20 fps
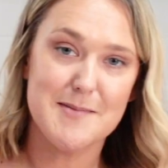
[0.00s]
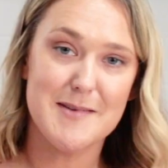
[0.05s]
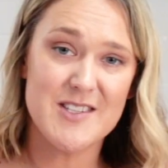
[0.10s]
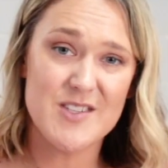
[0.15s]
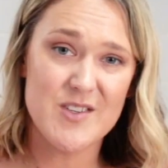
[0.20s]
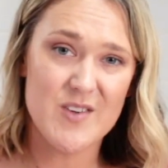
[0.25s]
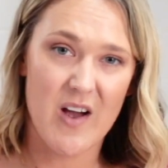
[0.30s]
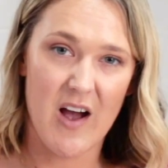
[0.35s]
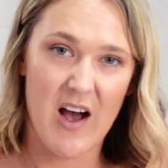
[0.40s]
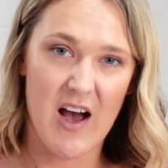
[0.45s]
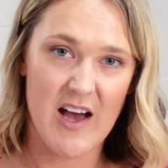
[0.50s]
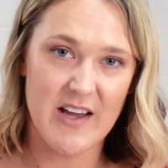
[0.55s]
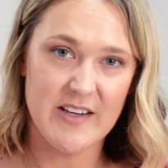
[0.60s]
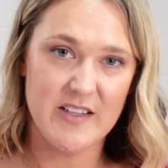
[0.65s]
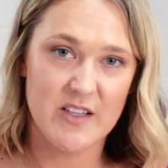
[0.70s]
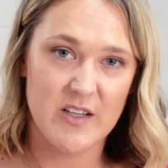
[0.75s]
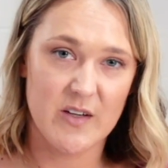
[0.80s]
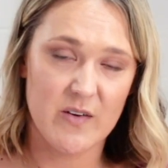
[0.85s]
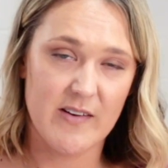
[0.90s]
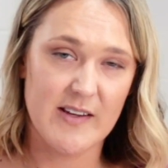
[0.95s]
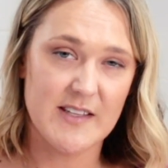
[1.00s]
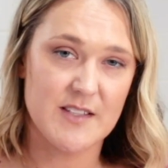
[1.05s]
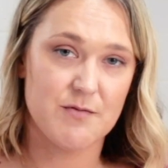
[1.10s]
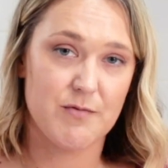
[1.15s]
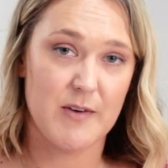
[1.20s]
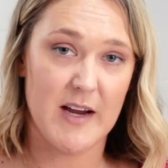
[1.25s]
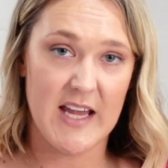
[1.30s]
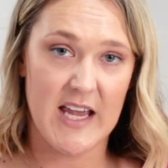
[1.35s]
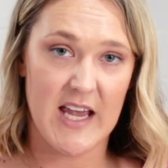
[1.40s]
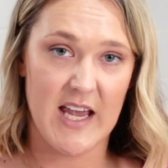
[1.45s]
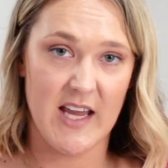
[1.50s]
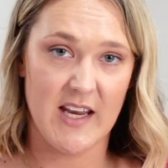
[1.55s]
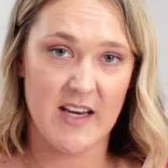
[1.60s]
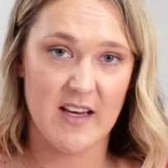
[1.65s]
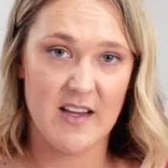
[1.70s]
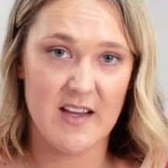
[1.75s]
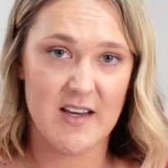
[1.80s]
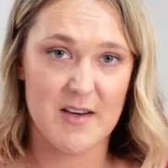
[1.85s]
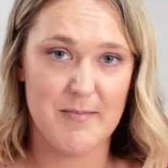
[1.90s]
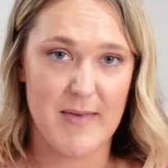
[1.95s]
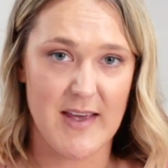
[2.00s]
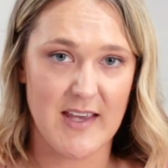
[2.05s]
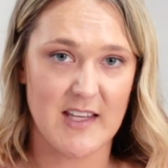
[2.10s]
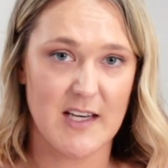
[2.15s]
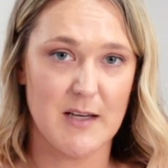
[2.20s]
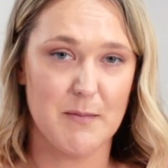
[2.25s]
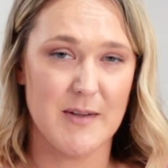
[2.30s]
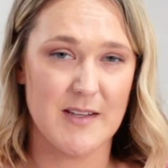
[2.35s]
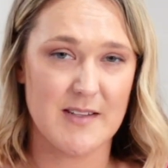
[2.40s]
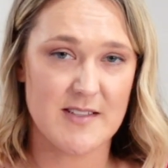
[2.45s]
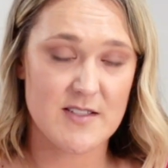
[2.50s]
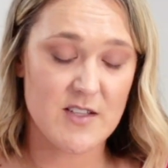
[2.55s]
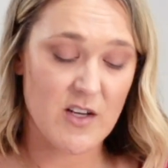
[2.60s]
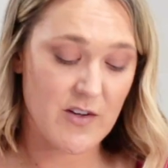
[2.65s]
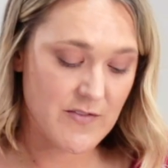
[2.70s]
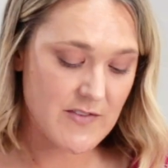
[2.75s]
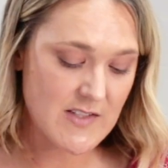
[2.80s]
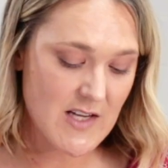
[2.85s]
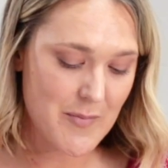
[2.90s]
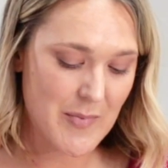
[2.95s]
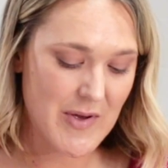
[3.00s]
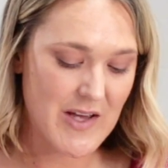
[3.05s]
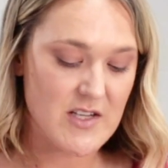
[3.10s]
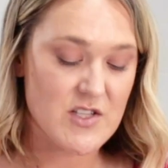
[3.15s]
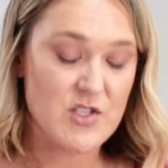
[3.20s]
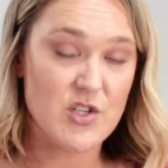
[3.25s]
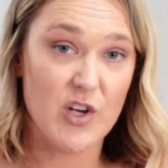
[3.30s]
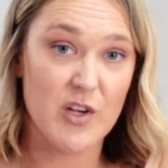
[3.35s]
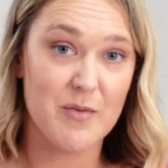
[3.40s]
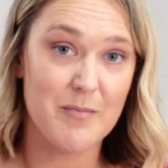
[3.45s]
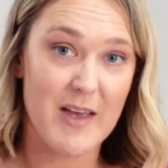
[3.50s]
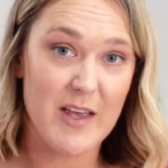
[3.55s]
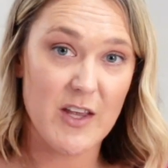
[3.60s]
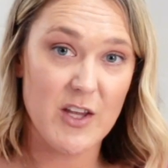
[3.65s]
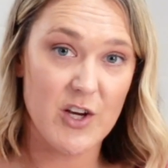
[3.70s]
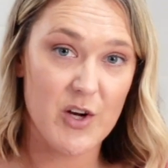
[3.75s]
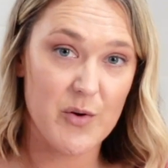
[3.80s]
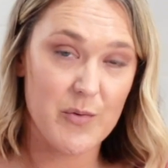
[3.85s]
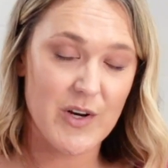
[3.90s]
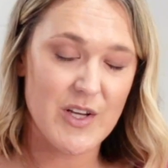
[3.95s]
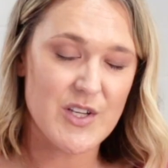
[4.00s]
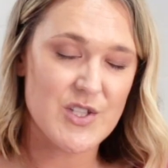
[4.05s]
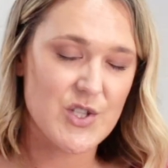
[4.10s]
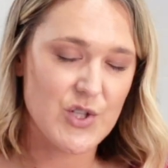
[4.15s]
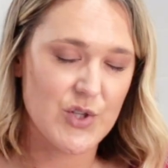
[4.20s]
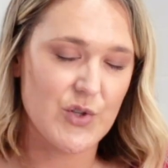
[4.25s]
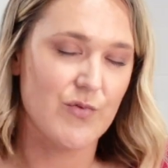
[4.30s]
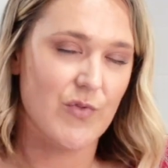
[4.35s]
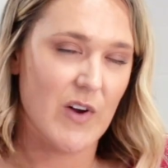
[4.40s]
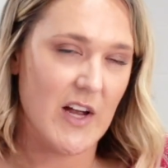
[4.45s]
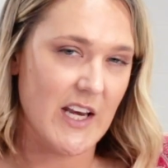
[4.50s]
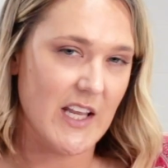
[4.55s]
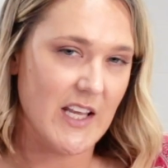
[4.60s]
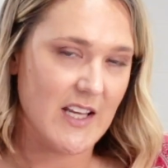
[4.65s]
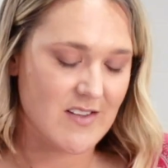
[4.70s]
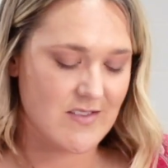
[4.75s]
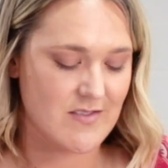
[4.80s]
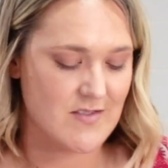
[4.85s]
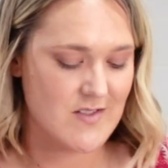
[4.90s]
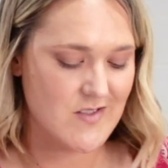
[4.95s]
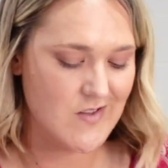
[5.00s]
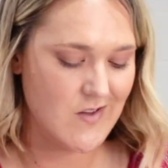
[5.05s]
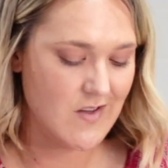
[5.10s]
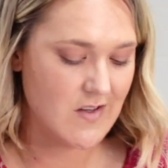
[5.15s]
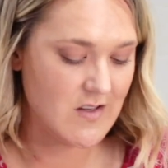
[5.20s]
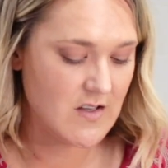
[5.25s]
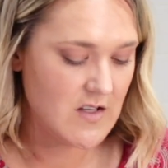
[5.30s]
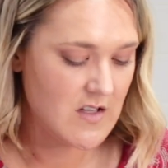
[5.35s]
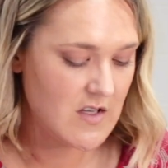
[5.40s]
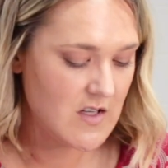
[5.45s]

a bit too hard, you can always reheat it and make it a bit softer, but you don't want it too runny, so